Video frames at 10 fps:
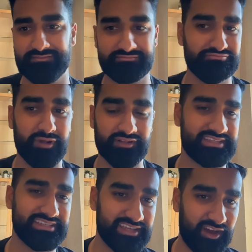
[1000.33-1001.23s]

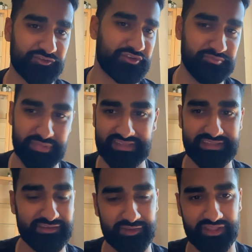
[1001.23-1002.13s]
multi-$100
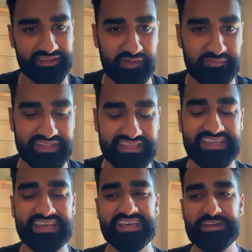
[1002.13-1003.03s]
billion company.
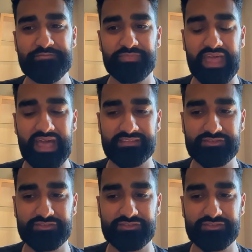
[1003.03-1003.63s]
And